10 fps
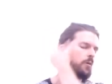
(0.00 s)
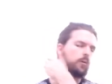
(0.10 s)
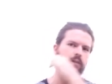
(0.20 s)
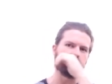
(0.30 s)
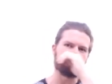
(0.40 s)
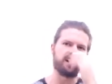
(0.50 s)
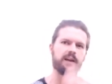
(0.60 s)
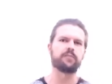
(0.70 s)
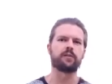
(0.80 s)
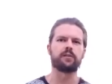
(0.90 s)
well, that's
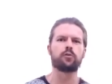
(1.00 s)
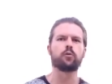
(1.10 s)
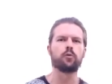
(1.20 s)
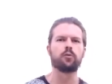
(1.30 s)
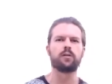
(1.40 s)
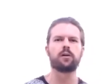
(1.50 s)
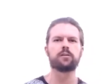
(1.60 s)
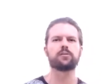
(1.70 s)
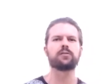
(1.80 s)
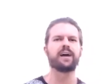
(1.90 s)
kind of a cool
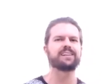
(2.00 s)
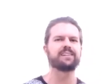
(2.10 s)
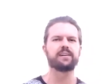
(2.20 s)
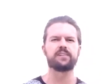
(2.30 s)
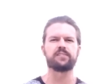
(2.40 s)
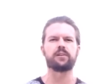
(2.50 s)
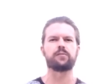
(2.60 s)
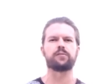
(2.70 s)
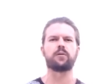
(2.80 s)
article idea itself.